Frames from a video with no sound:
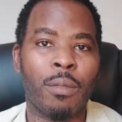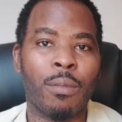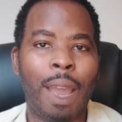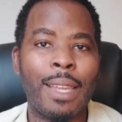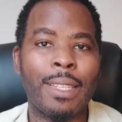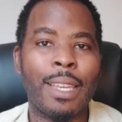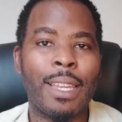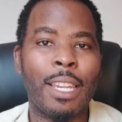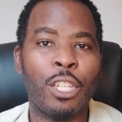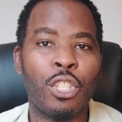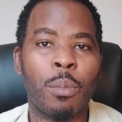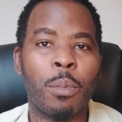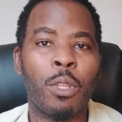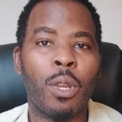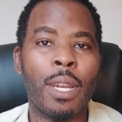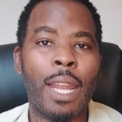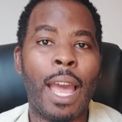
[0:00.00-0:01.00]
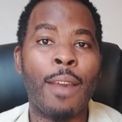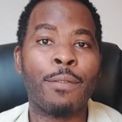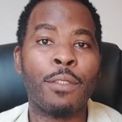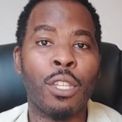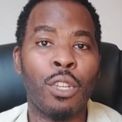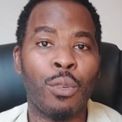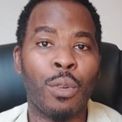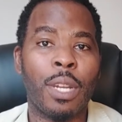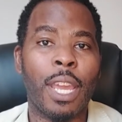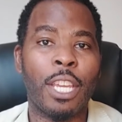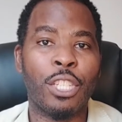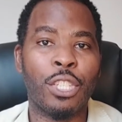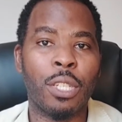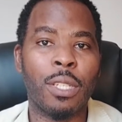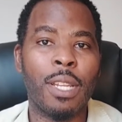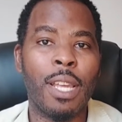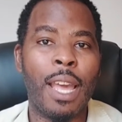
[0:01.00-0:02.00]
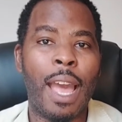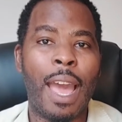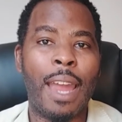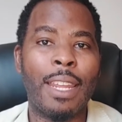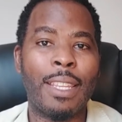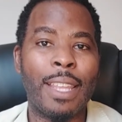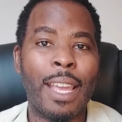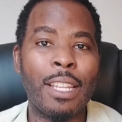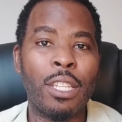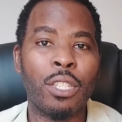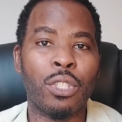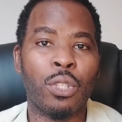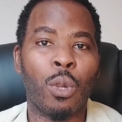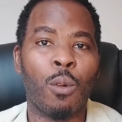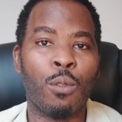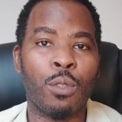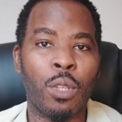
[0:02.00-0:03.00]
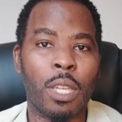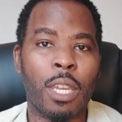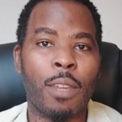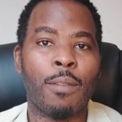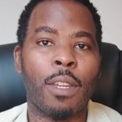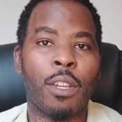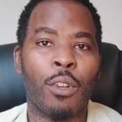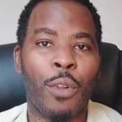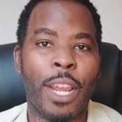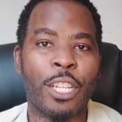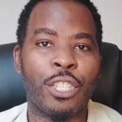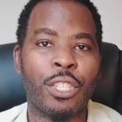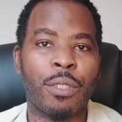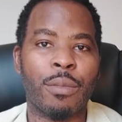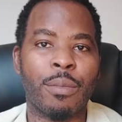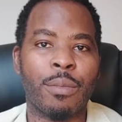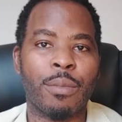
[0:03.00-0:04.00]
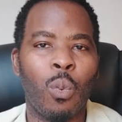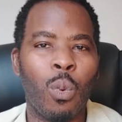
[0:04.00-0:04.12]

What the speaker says: Ideally, it should be done after urination, and it then dissolves to give an erection.